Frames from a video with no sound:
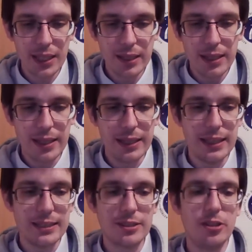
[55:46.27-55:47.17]
And
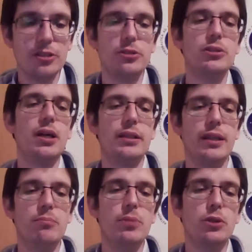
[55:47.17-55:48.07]
let's go on to slide
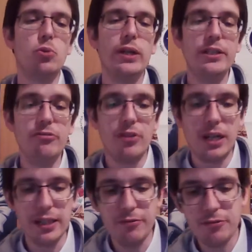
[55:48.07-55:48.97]
number
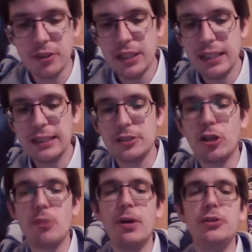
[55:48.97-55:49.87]
25. Let's
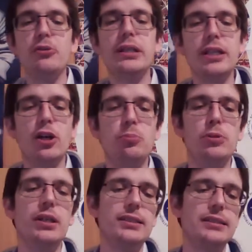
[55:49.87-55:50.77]
talk about UN
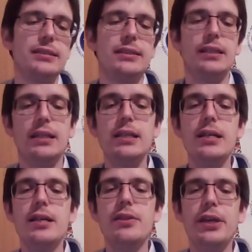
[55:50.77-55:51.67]
COPUOS,
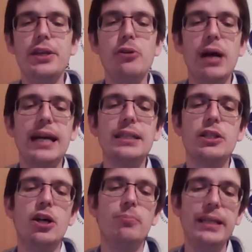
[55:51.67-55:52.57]
the UN
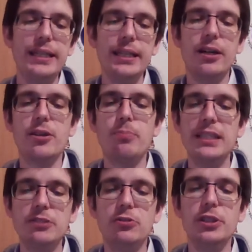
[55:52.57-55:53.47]
Committee on the
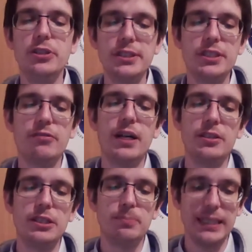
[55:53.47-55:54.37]
Peaceful Uses of
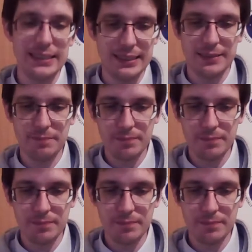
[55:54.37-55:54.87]
Outer Space.